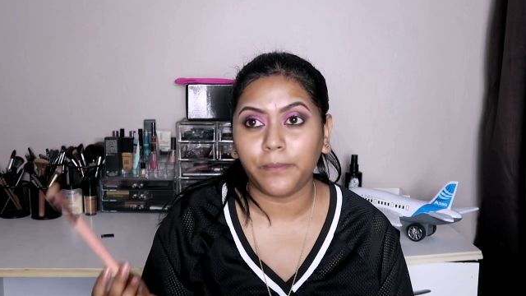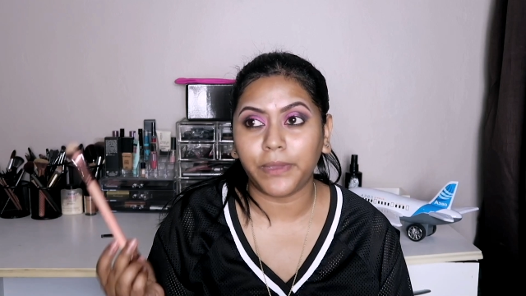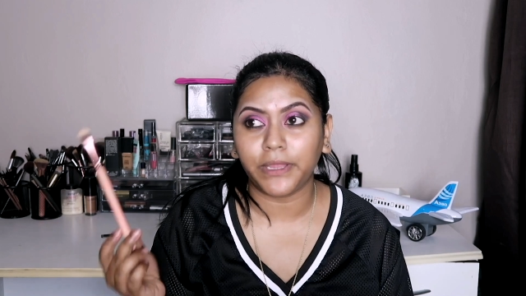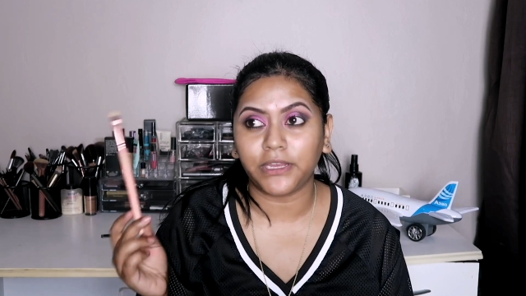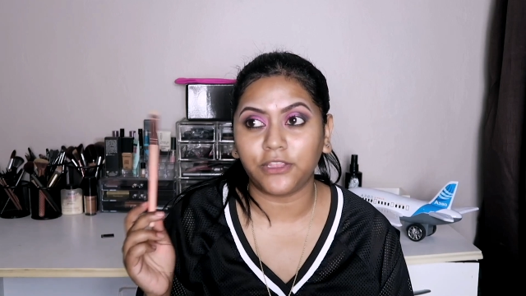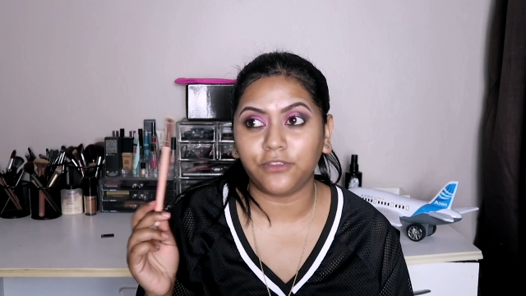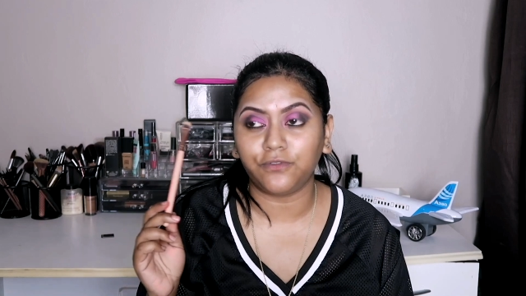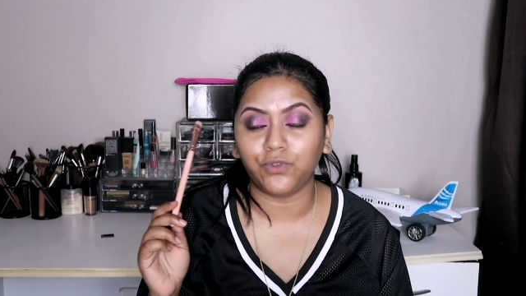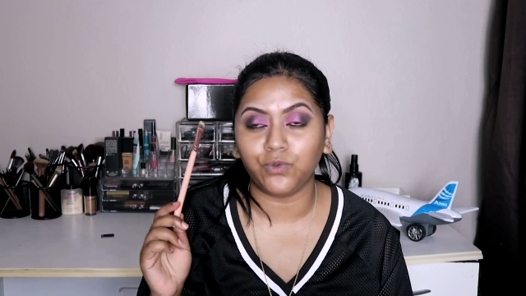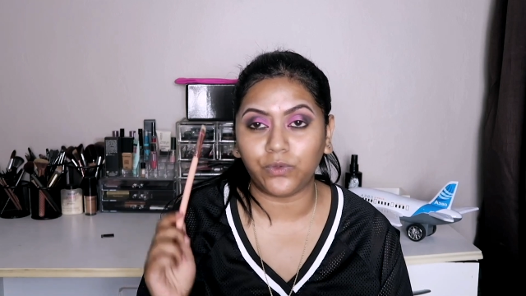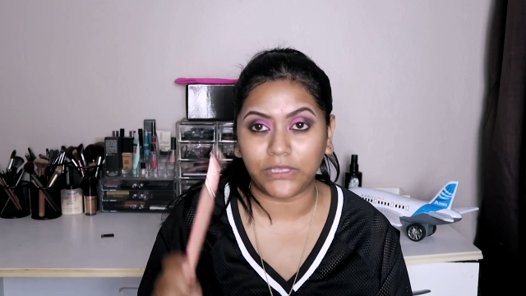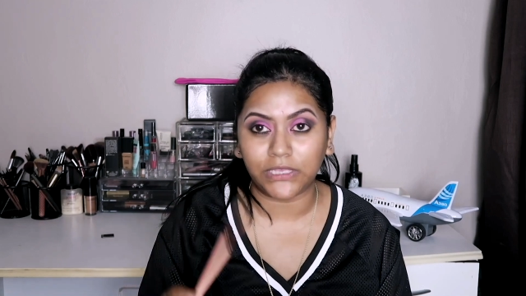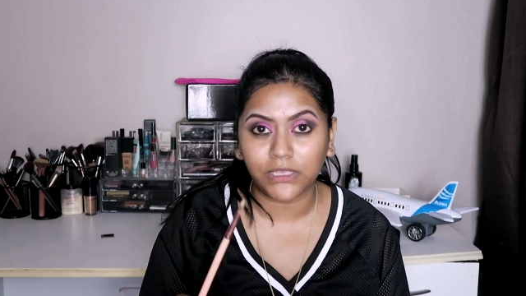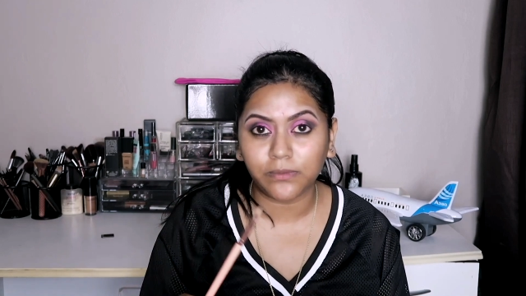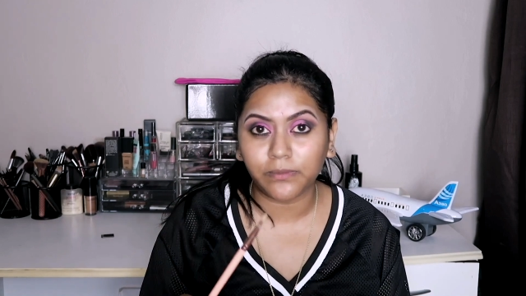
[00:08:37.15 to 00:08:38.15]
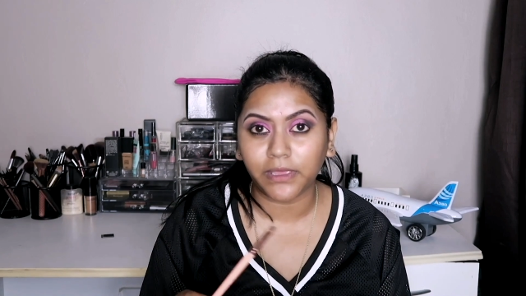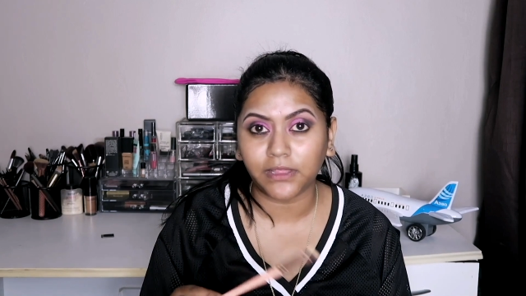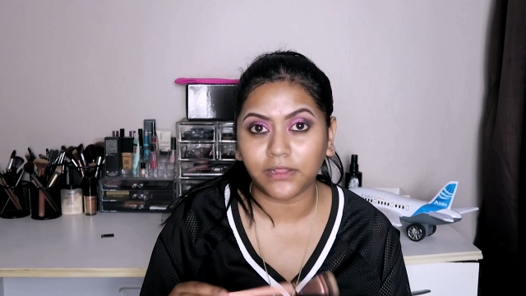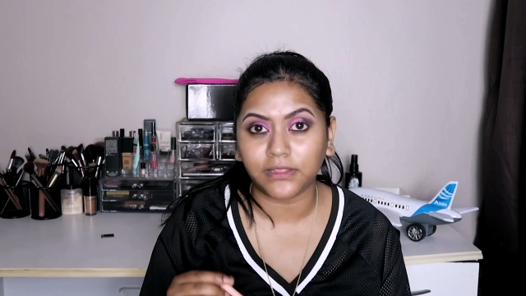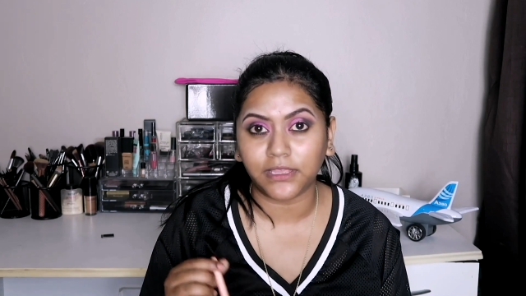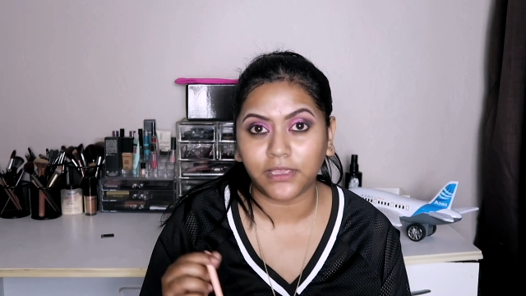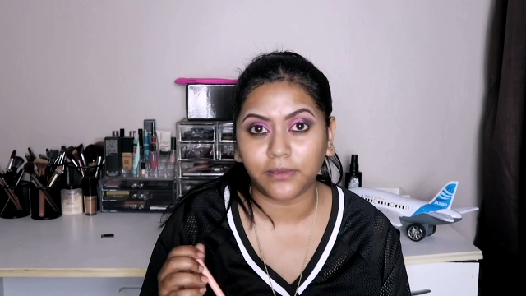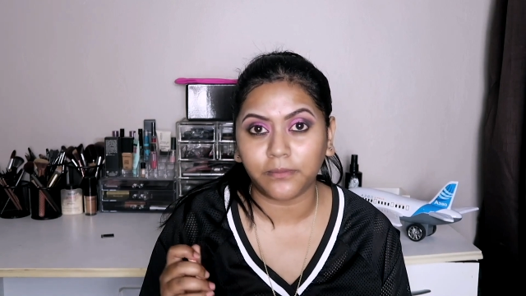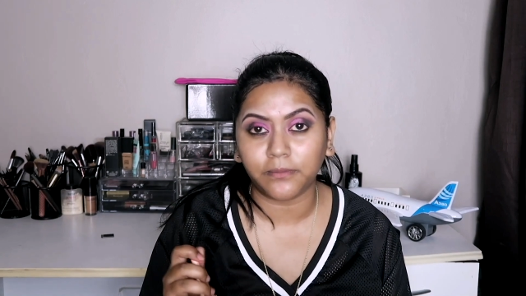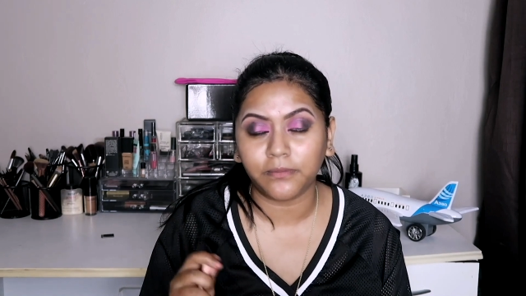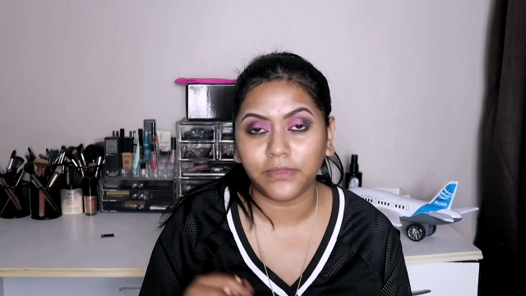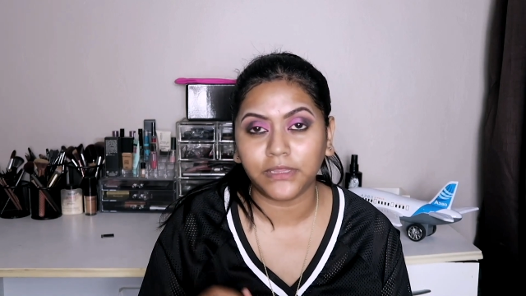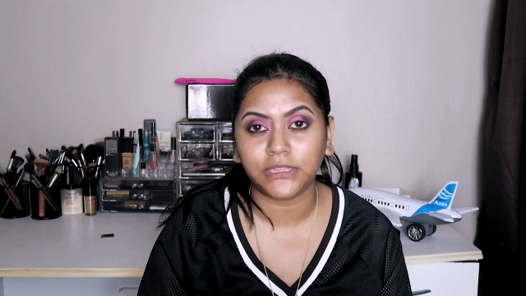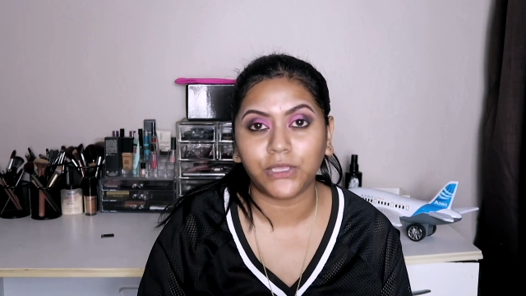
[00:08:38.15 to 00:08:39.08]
But if you email them,